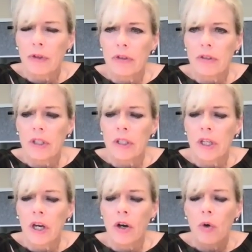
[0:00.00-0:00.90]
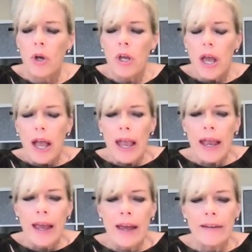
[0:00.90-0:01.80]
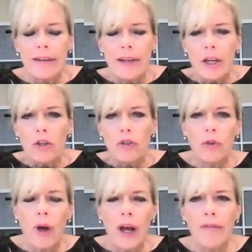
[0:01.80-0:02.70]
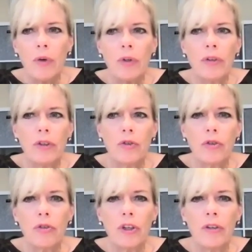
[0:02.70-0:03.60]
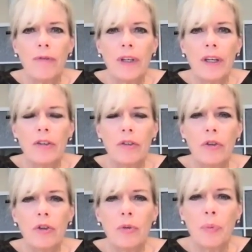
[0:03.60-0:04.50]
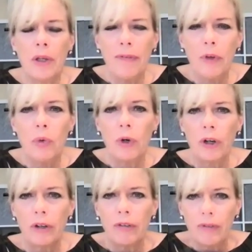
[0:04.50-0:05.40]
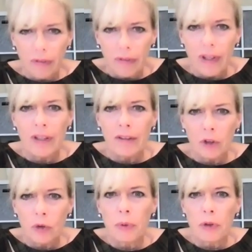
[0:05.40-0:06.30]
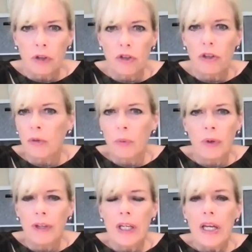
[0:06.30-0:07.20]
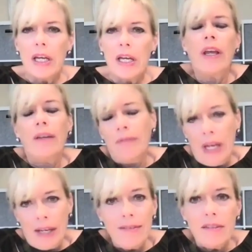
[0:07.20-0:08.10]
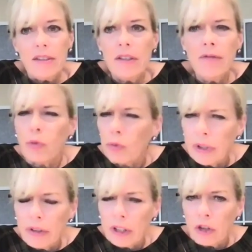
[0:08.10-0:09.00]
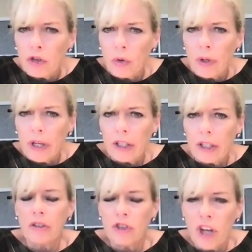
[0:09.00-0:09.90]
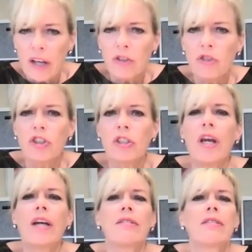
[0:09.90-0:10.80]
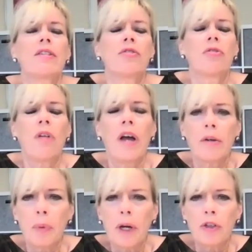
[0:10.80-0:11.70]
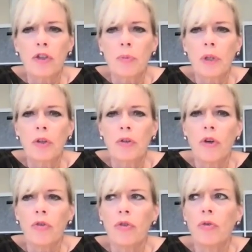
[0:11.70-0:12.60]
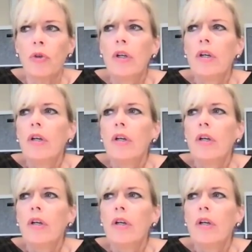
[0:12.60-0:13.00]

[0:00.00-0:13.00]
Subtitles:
as a CEO. And so I'm always interested because the people who are in your position, the women and men, seem to really enjoy it. It's challenging, yes, and there's a lot of pressure, but there's also